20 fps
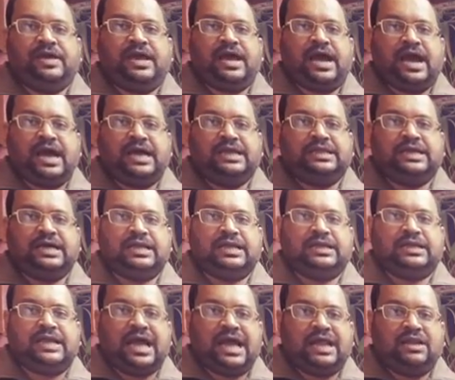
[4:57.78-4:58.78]

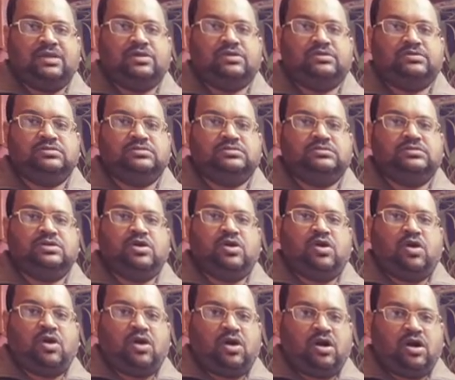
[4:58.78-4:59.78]
either alone
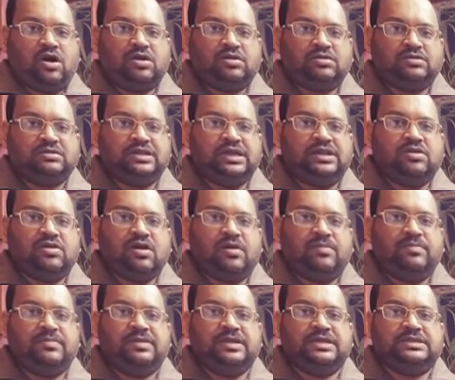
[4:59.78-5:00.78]
or in
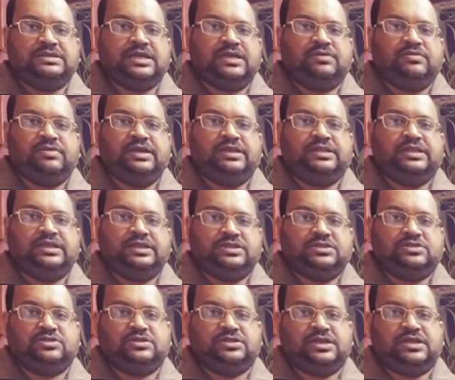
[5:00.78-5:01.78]
combination with
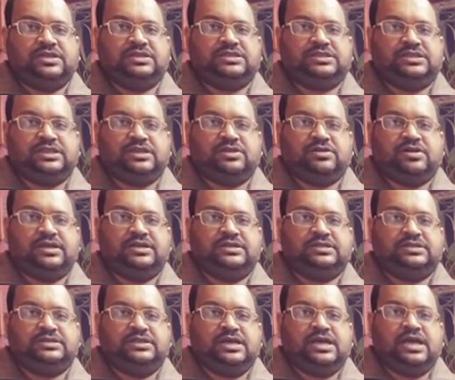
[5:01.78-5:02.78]
estrogen steroids
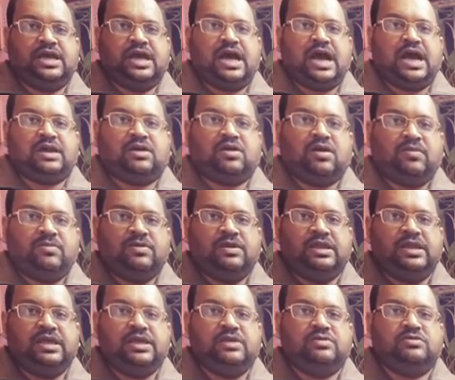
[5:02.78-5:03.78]
are
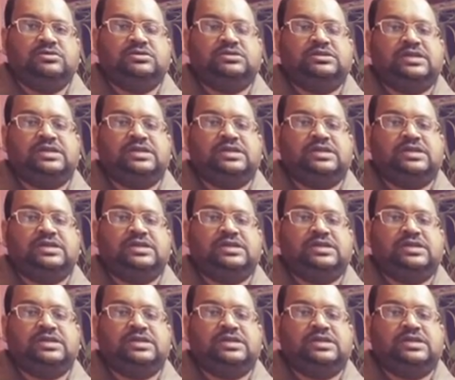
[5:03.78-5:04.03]
commonly used